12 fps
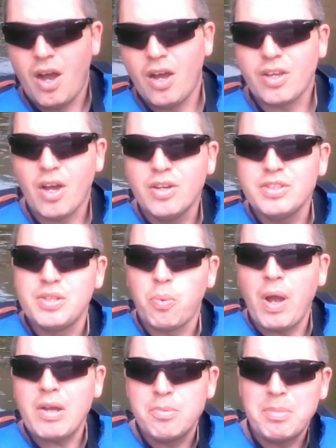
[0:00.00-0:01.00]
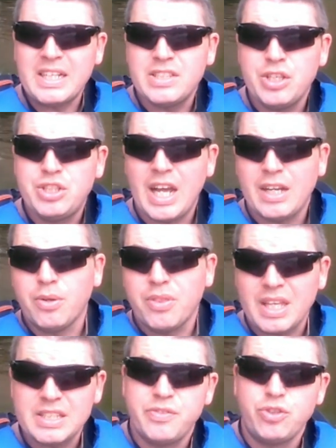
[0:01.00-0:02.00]
Hi guys, welcome back to the channel.
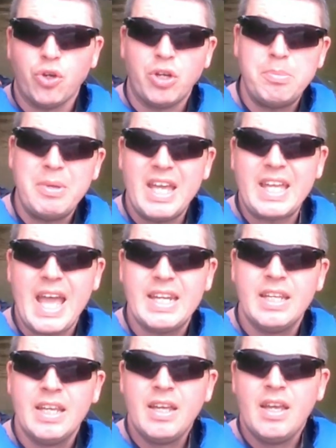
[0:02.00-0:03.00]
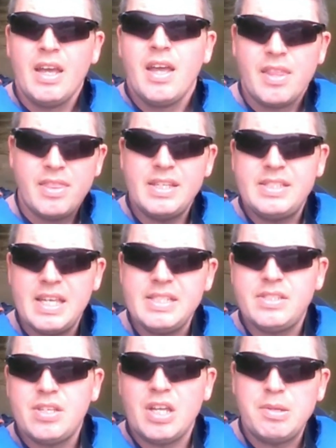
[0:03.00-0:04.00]
Thanks for joining me again. This
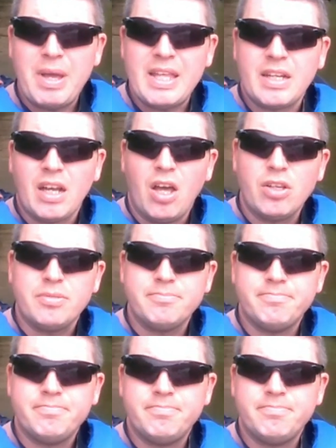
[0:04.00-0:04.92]
is Turning Back the Clock.